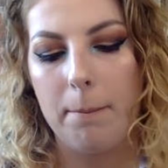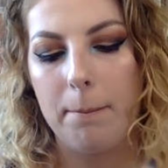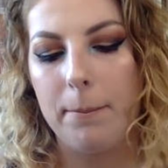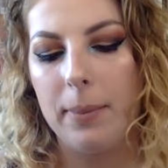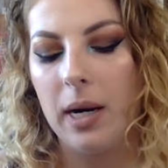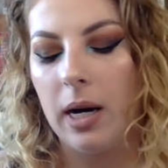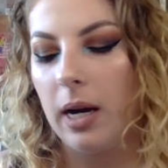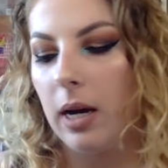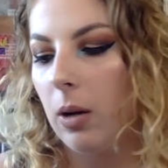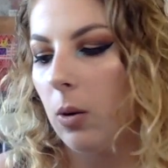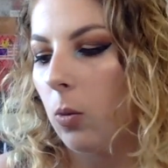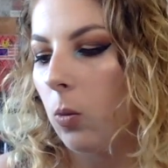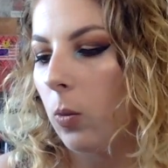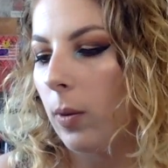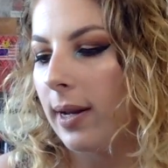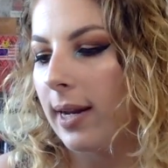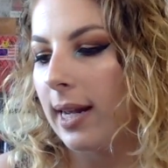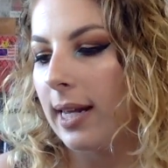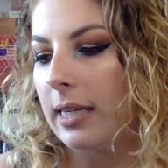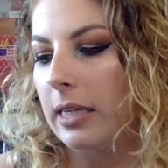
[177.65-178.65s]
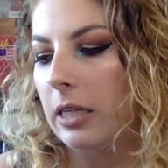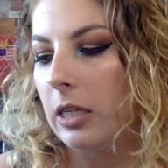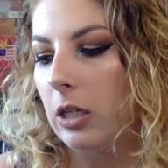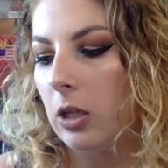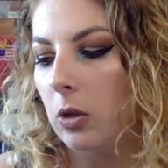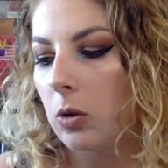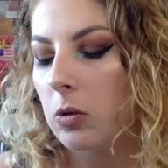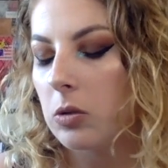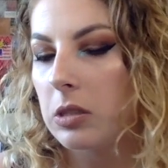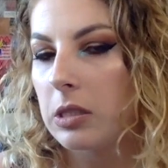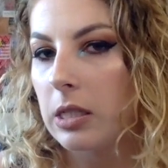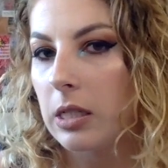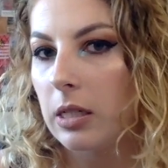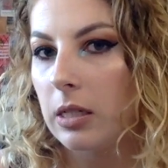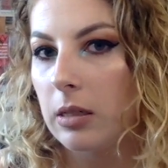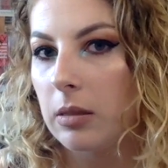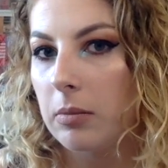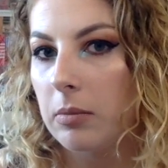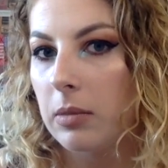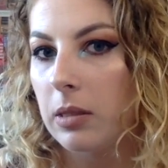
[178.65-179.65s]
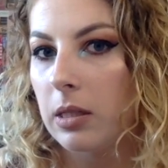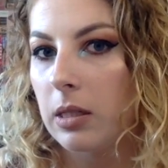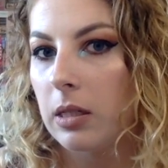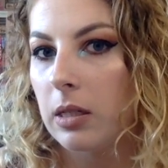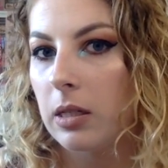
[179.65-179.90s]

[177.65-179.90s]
But when I use them,